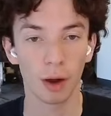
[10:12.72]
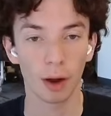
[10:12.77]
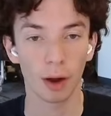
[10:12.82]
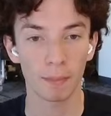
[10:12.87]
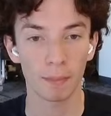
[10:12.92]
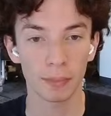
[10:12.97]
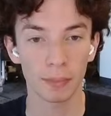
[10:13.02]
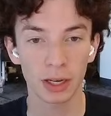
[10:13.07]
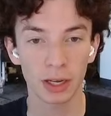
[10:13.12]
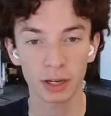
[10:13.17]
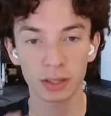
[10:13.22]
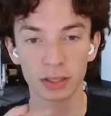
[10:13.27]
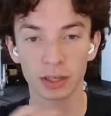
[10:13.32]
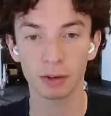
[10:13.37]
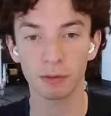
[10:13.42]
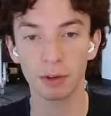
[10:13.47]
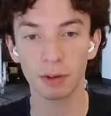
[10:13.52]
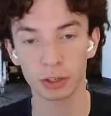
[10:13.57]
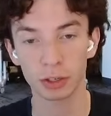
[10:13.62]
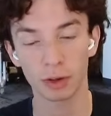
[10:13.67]
because in
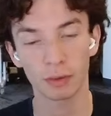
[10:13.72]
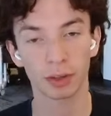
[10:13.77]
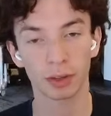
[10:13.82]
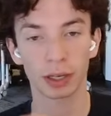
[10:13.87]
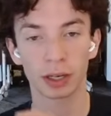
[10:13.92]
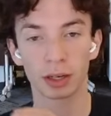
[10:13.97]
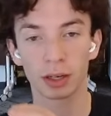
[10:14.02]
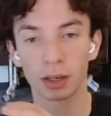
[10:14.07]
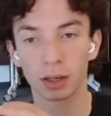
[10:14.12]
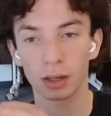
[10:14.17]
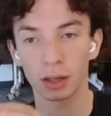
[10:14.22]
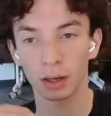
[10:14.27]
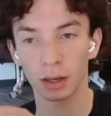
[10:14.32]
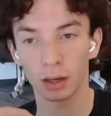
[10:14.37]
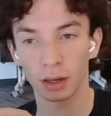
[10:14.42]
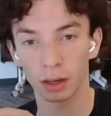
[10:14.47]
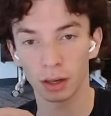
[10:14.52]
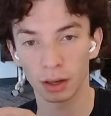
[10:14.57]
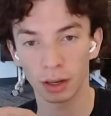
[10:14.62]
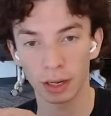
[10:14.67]
effect you have like
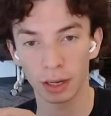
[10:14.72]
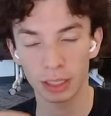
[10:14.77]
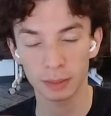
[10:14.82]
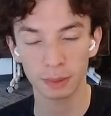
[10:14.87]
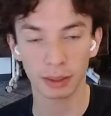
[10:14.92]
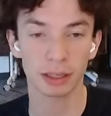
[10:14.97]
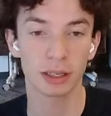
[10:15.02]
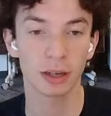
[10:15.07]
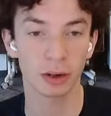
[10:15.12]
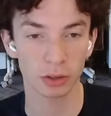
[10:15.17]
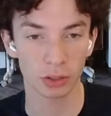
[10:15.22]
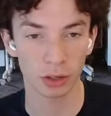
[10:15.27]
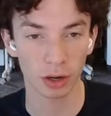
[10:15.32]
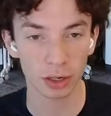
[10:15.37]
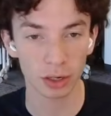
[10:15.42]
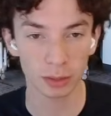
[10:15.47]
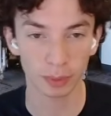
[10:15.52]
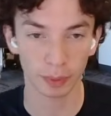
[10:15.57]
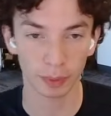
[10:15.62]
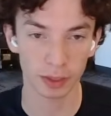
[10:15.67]
expected errors and
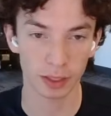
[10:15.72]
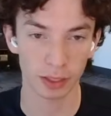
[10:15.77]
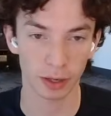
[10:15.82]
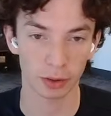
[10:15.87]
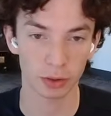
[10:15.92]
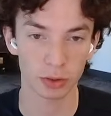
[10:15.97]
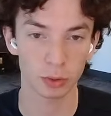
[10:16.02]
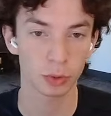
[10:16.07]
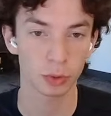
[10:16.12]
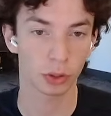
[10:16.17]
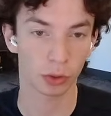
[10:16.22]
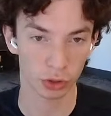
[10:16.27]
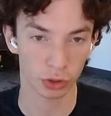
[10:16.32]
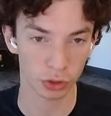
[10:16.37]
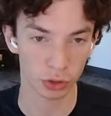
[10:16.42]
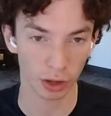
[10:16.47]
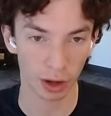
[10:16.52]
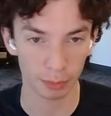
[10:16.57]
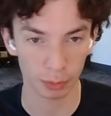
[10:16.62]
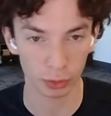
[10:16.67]
unexpected errors, which are
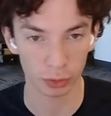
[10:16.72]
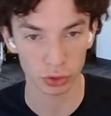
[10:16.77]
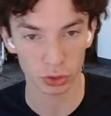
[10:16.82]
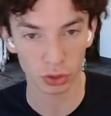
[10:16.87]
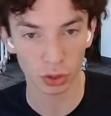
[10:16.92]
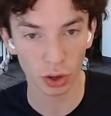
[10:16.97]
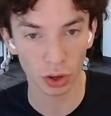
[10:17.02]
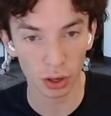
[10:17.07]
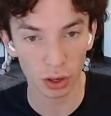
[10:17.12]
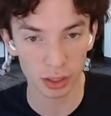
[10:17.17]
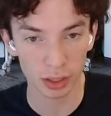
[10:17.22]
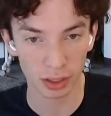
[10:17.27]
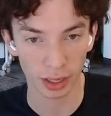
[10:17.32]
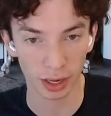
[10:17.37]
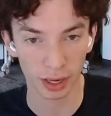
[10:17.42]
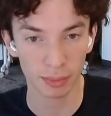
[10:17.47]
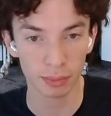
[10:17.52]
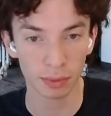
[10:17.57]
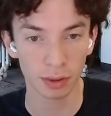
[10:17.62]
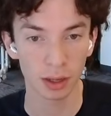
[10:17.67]
described through this cause
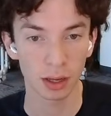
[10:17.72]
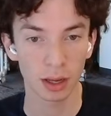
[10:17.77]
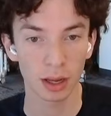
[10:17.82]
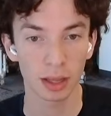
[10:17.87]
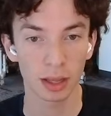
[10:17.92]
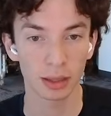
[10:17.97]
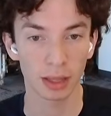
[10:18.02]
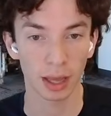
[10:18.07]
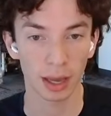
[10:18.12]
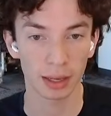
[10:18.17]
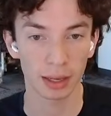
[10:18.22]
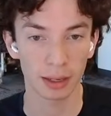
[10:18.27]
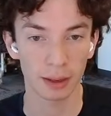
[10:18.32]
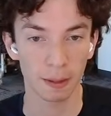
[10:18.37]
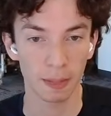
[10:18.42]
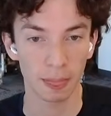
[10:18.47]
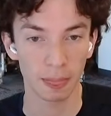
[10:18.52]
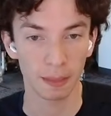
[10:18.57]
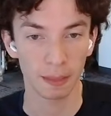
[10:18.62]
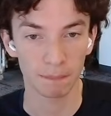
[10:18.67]
type, that
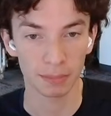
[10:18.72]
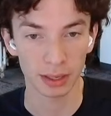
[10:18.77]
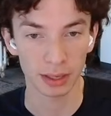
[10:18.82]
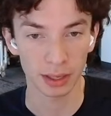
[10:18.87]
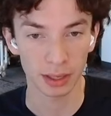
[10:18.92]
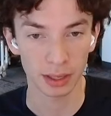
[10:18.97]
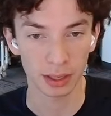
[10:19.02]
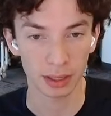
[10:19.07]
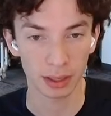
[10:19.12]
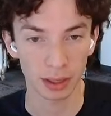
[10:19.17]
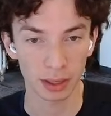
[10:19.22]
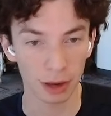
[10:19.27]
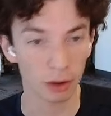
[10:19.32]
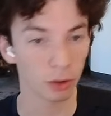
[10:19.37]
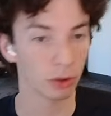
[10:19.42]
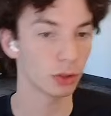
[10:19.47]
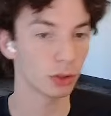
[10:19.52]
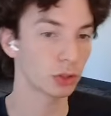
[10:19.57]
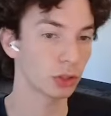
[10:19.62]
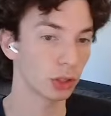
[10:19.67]
the
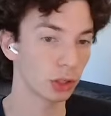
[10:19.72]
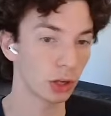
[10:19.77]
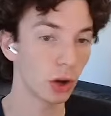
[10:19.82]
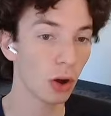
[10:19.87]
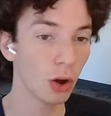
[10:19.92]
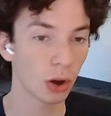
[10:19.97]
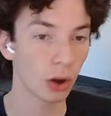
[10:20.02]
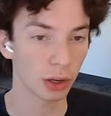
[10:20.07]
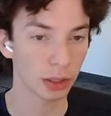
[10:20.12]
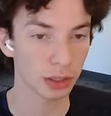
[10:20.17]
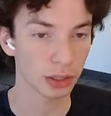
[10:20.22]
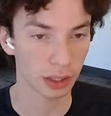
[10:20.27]
error is a cause.